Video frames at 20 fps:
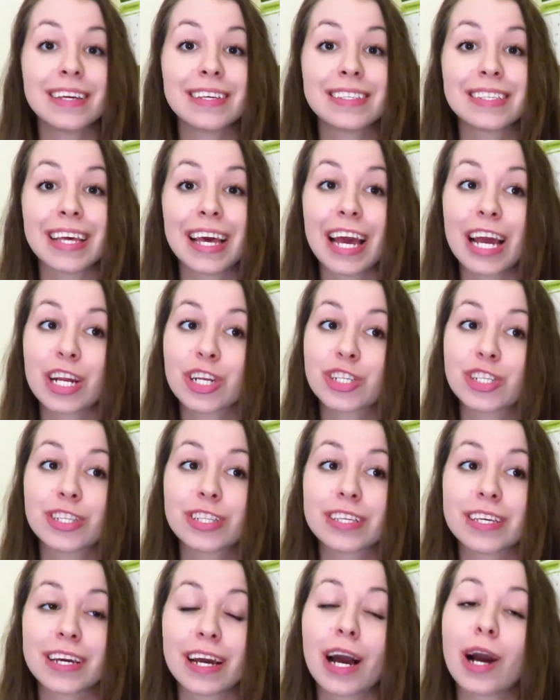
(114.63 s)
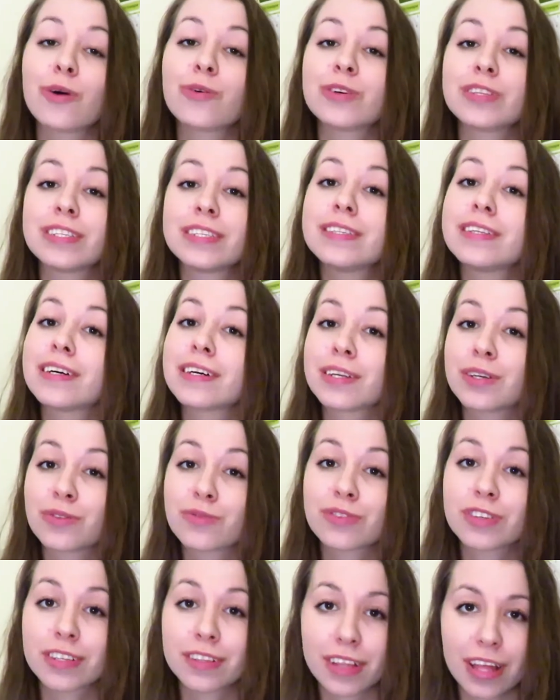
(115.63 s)
is actually how it's done
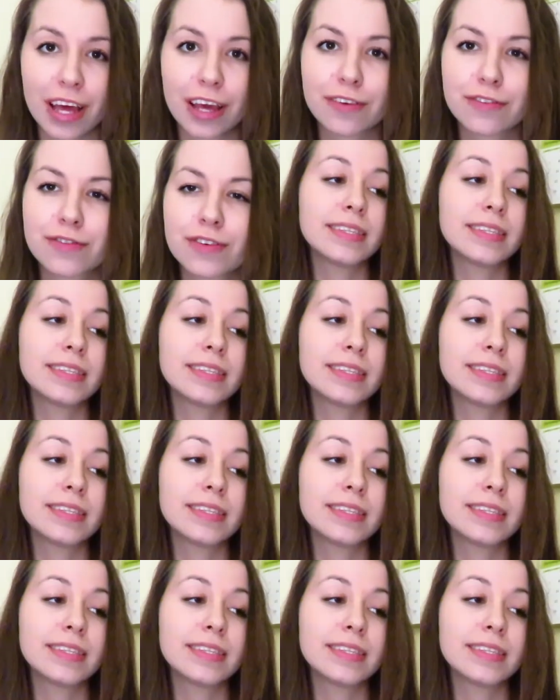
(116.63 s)
in real life.